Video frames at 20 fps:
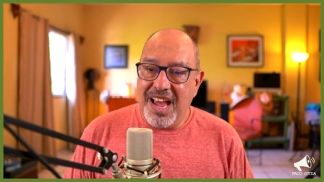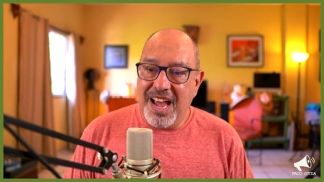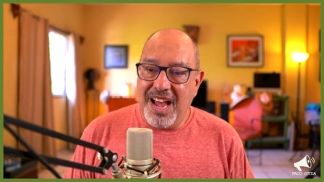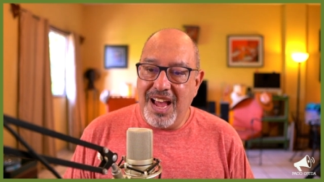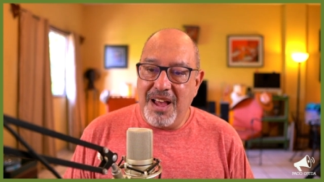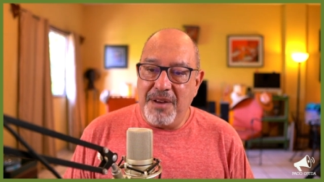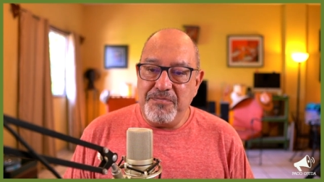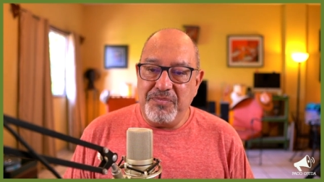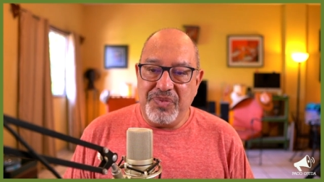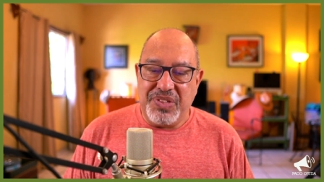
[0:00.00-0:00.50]

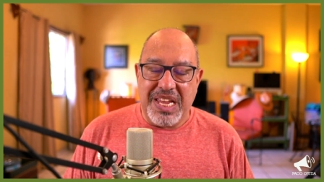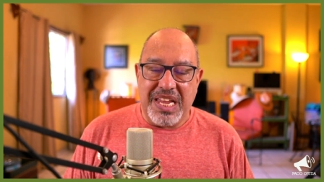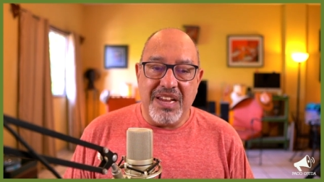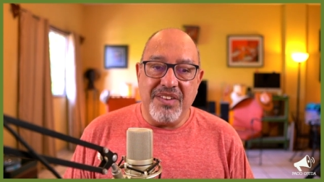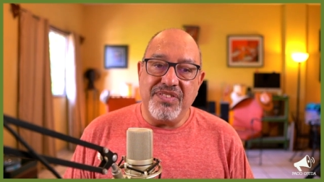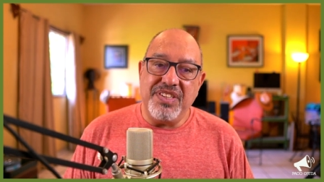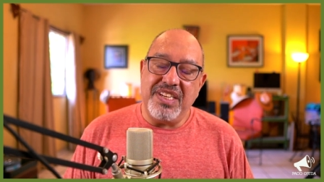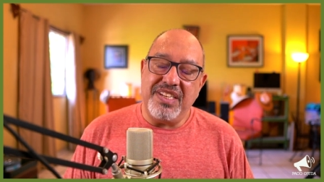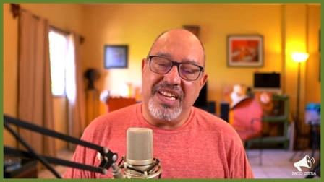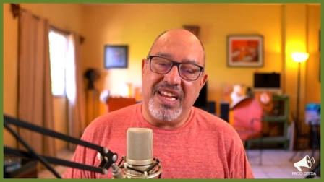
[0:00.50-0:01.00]
Um, Day
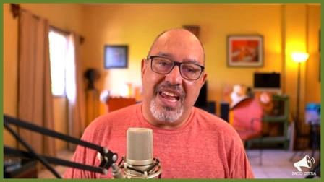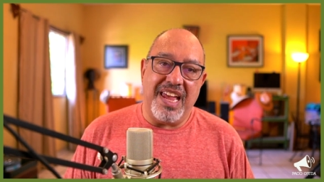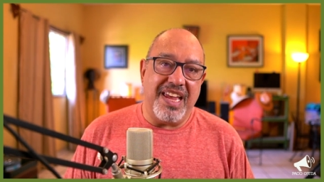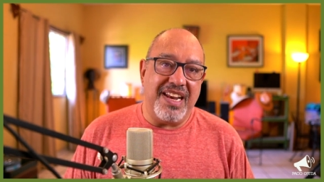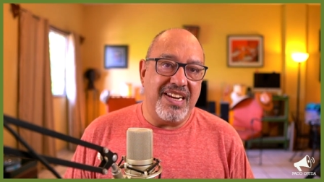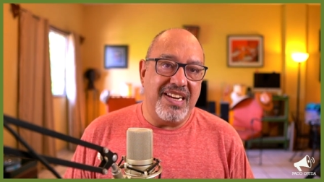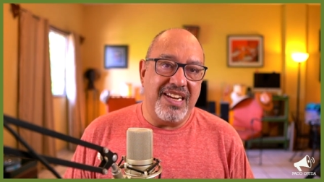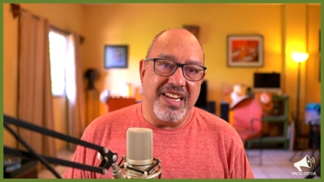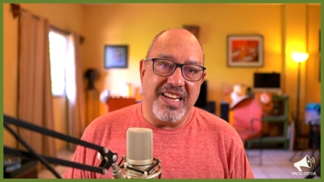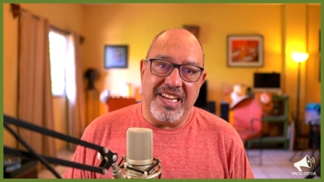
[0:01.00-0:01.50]
of the
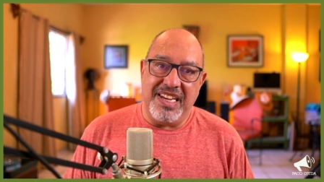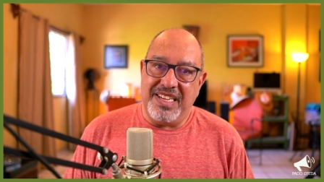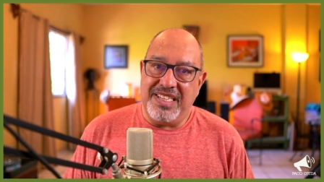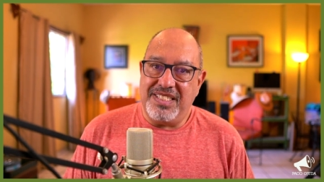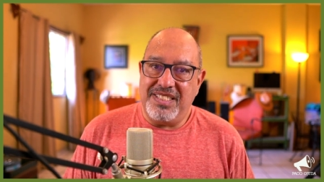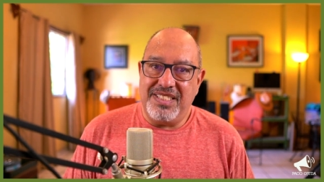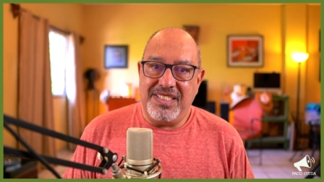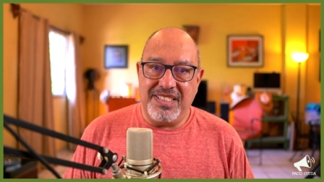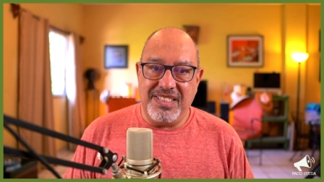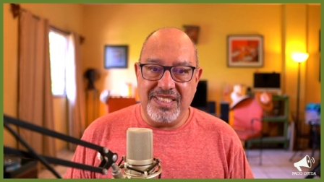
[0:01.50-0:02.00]
Dead
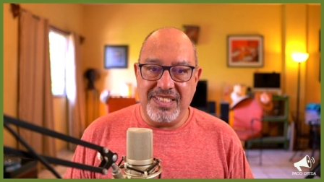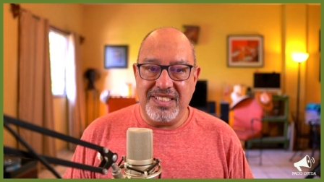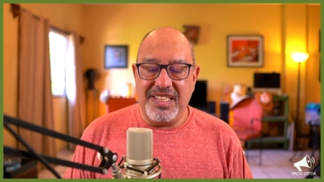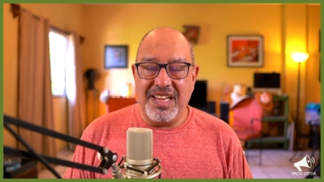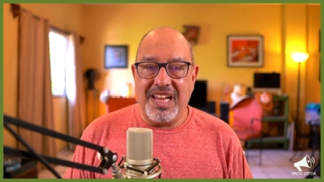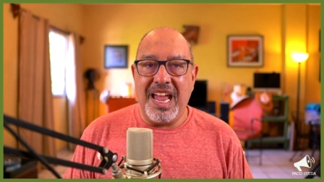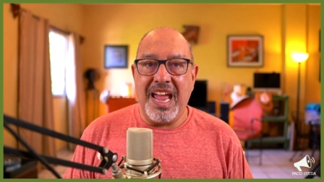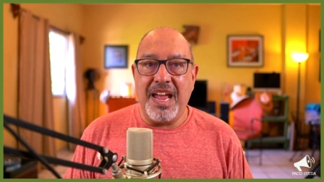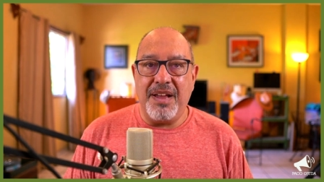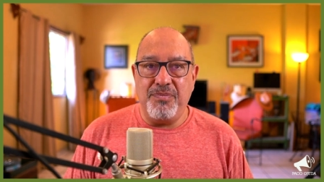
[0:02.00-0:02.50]
is
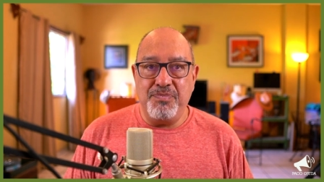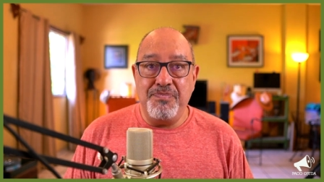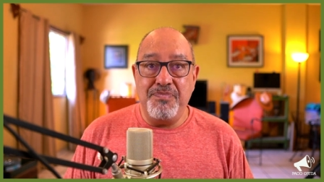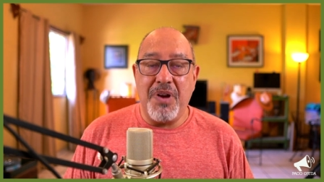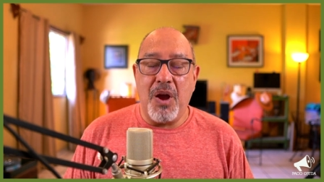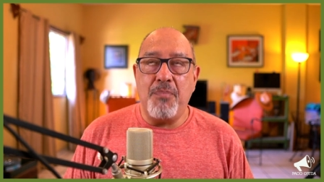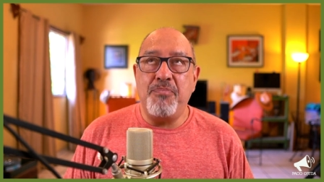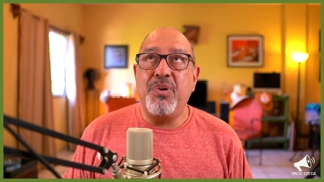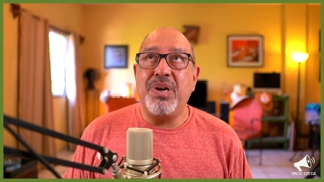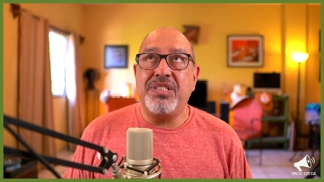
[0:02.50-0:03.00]

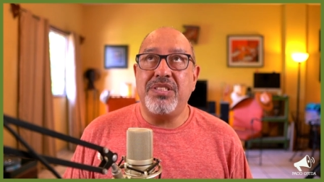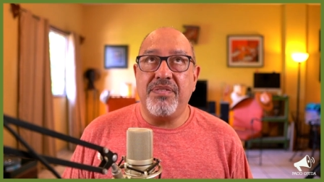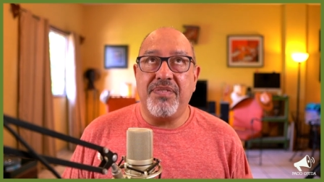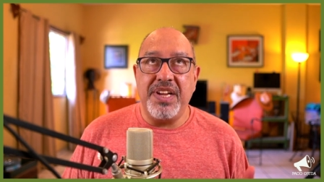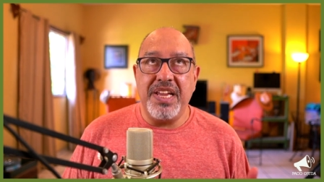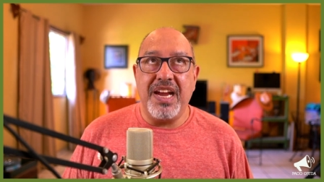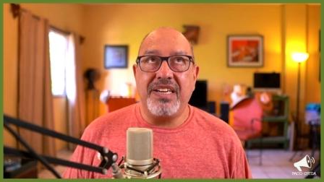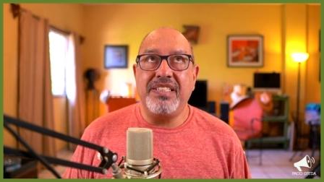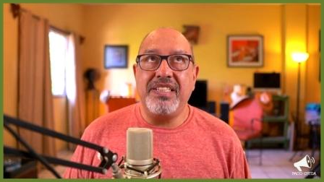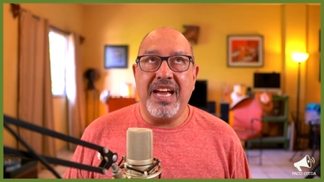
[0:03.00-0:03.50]
Puerto
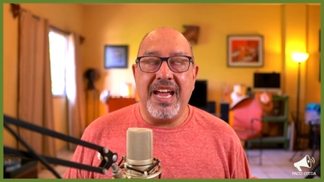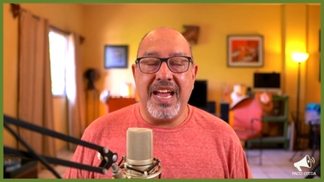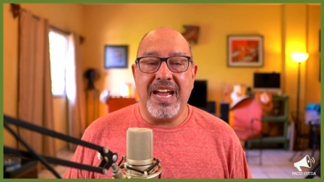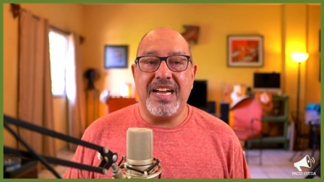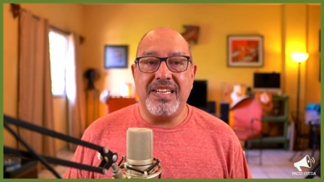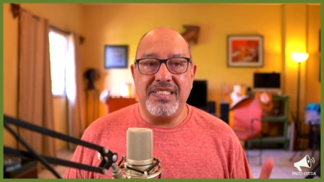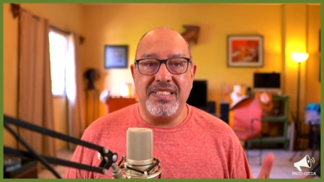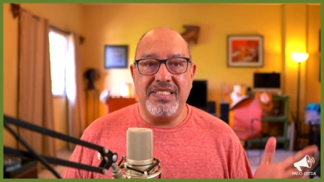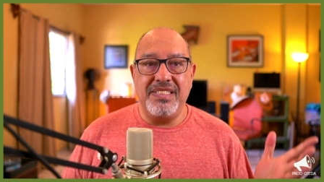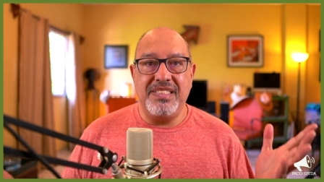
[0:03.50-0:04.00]
Vallarta
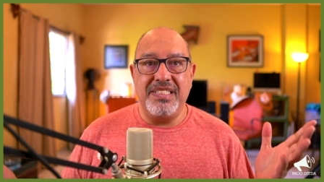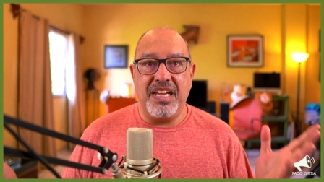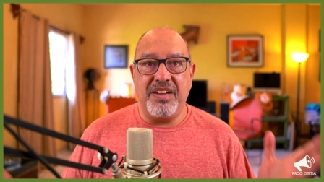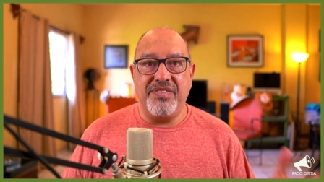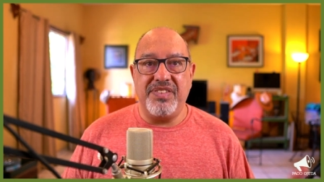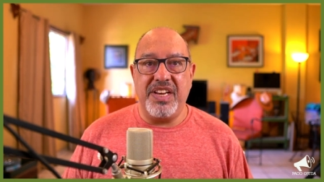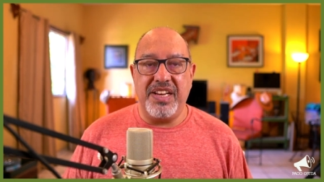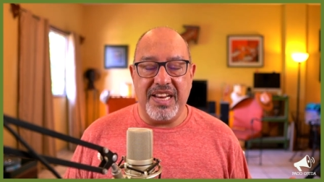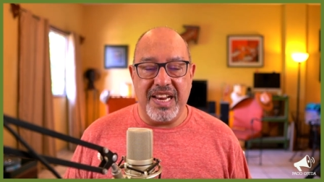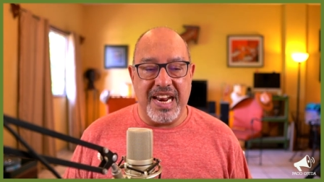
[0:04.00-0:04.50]
has Day
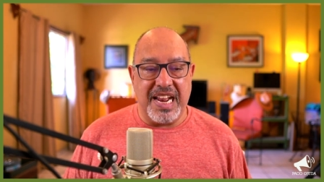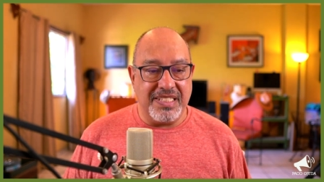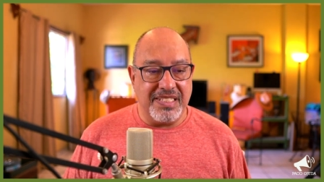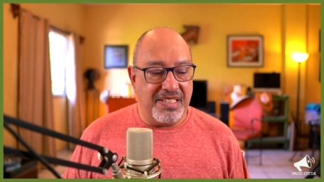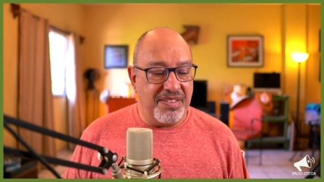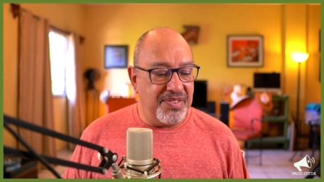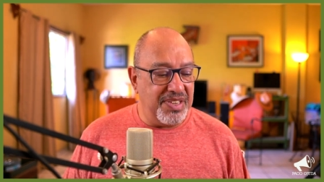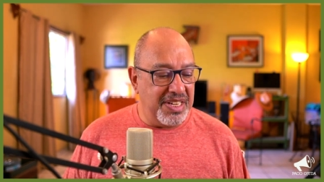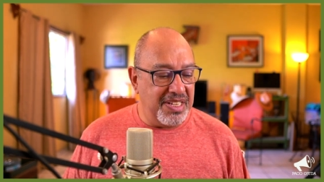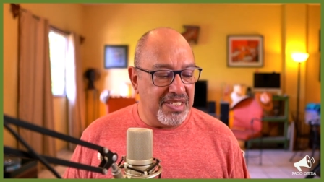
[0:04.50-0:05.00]
of the Dead
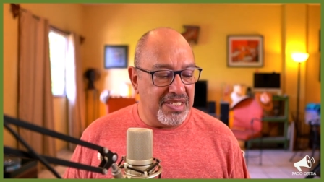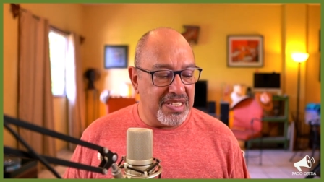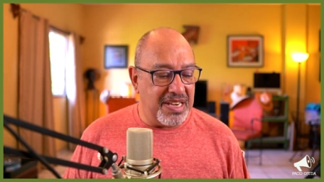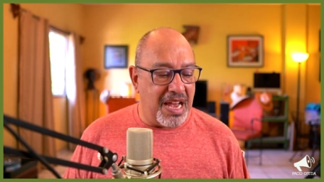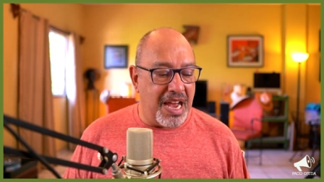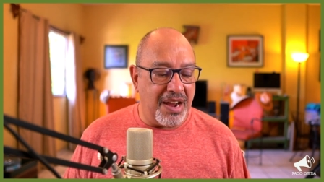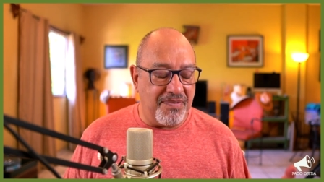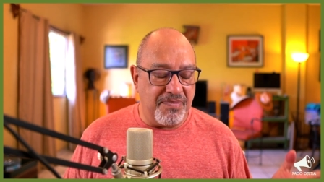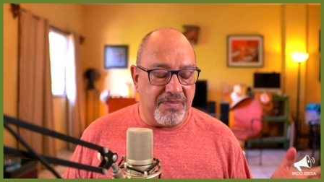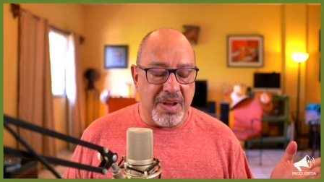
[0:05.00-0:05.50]
activities
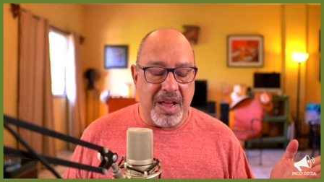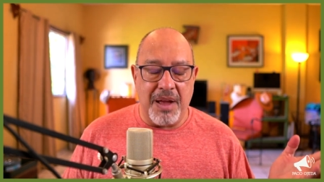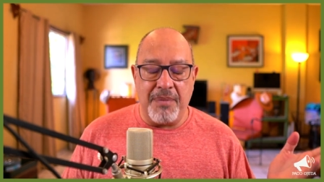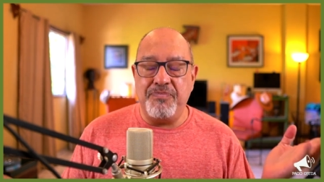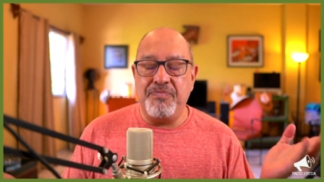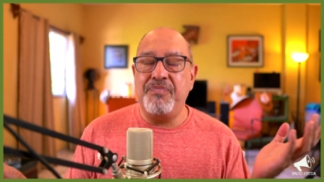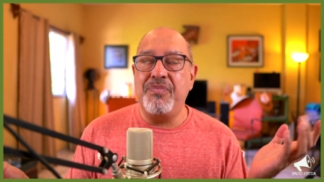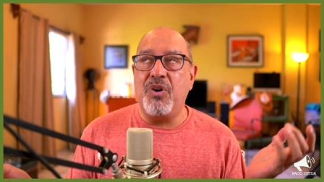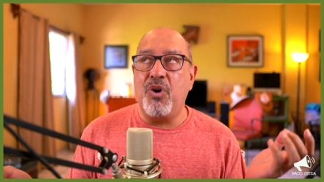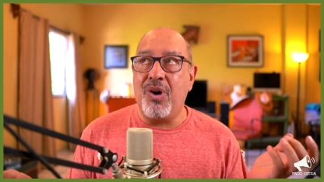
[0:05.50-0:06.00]
uh, uh,
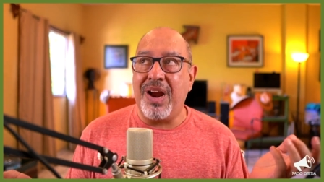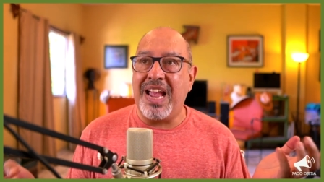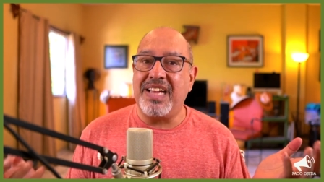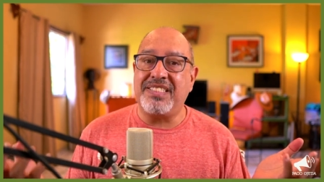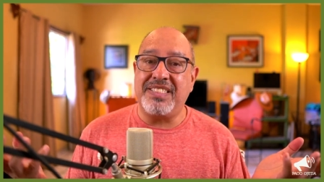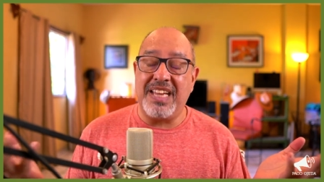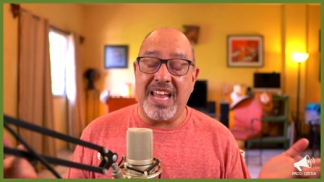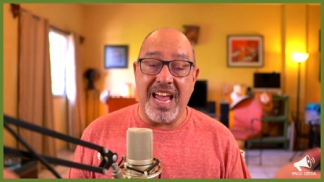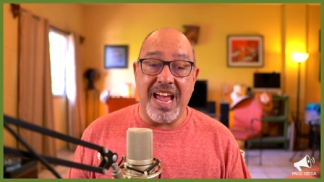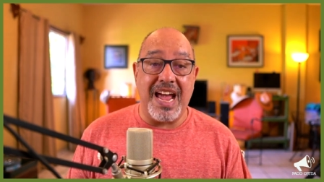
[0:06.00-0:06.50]
or
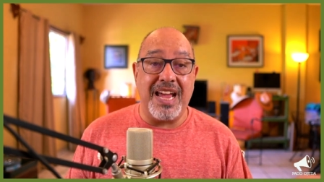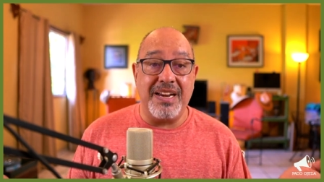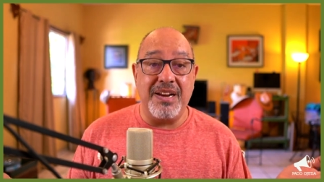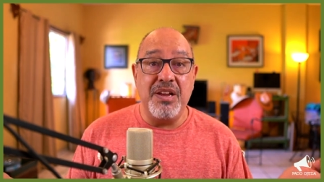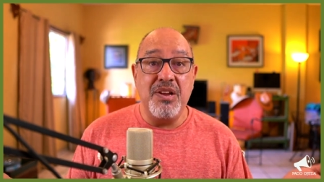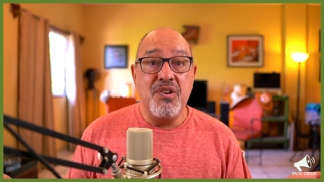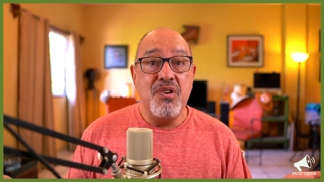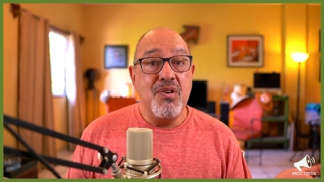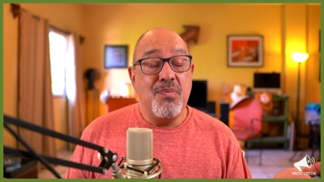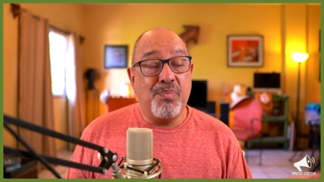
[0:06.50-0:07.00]
has had
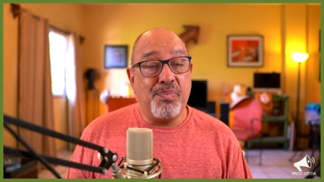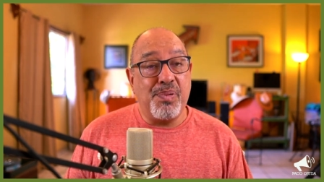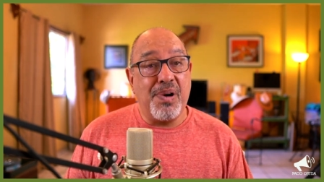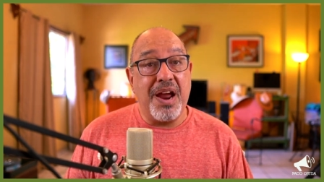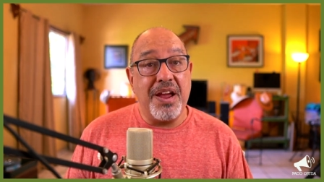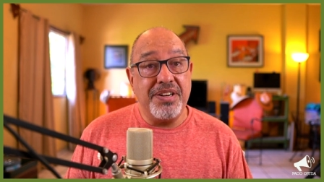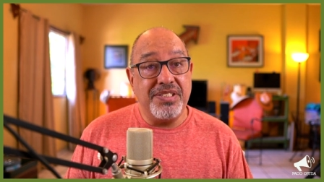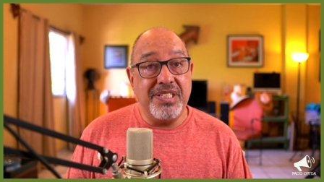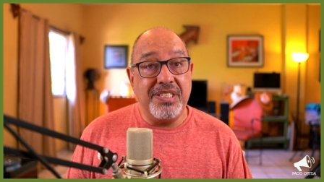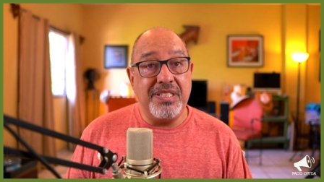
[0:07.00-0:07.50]

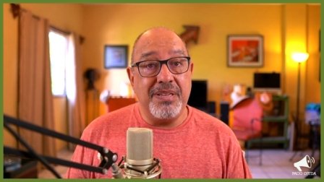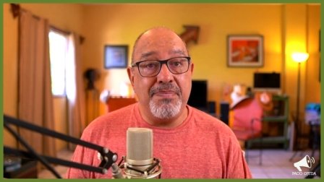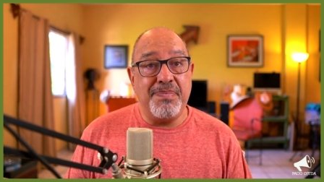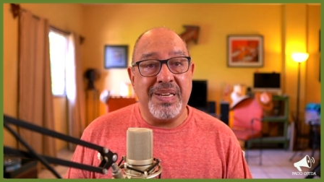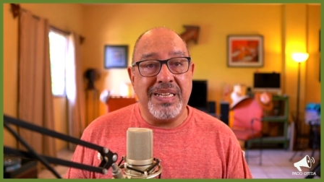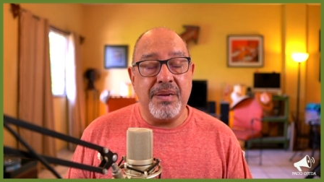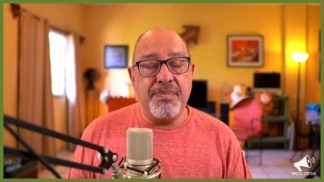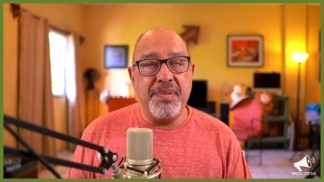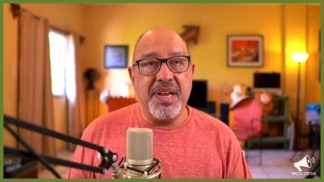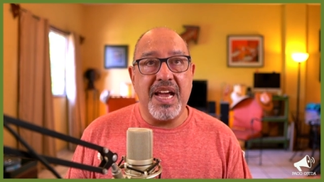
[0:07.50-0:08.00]
prior to the
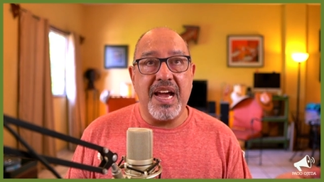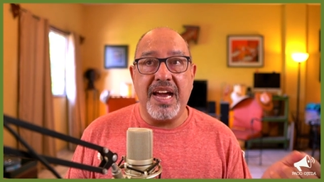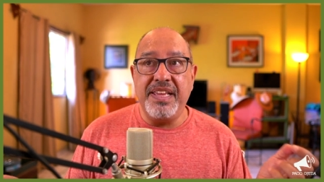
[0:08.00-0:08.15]
pandemic.